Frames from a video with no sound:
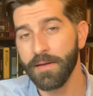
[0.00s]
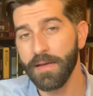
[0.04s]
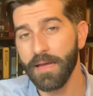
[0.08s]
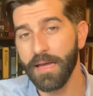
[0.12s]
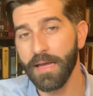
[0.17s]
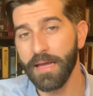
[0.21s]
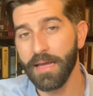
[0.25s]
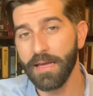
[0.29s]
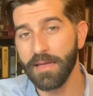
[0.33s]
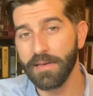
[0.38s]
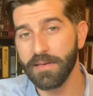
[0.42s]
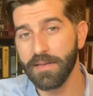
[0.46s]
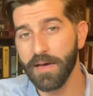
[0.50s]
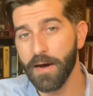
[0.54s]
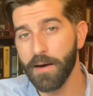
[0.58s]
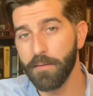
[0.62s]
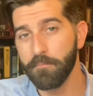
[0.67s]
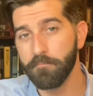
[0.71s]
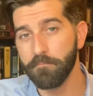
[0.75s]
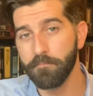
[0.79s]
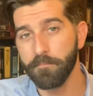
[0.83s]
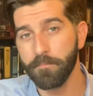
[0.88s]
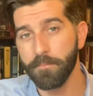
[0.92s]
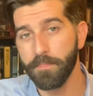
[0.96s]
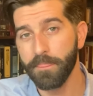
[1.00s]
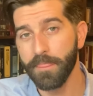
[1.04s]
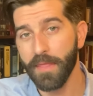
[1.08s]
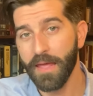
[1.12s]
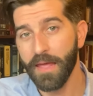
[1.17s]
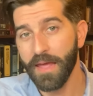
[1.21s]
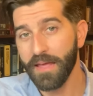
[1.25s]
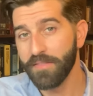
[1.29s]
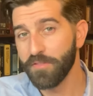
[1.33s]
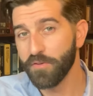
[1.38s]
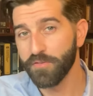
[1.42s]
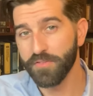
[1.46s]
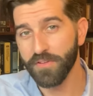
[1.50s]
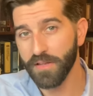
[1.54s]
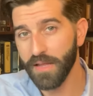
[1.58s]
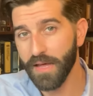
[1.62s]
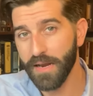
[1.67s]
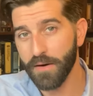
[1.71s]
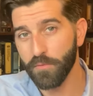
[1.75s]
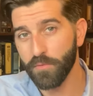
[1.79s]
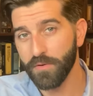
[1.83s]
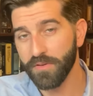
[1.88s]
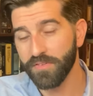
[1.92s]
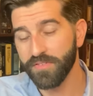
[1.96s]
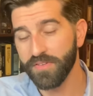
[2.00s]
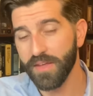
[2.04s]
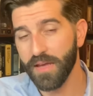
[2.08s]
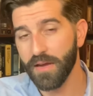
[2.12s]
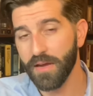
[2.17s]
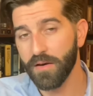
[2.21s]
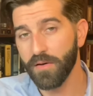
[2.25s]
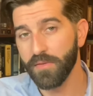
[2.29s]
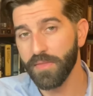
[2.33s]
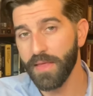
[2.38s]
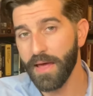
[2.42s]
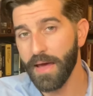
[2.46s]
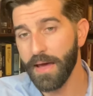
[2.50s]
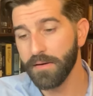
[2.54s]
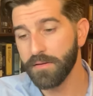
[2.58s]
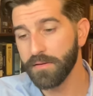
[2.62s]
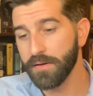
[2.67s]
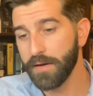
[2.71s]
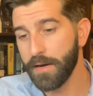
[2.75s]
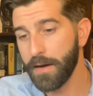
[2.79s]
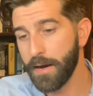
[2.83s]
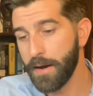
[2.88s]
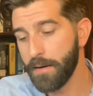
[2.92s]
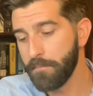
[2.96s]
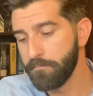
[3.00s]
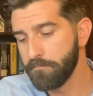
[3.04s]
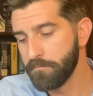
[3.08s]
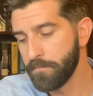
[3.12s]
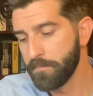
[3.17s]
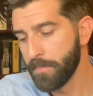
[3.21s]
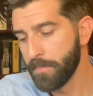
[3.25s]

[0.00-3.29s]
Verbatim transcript: And um, and there's a lot I want to say on that. Um,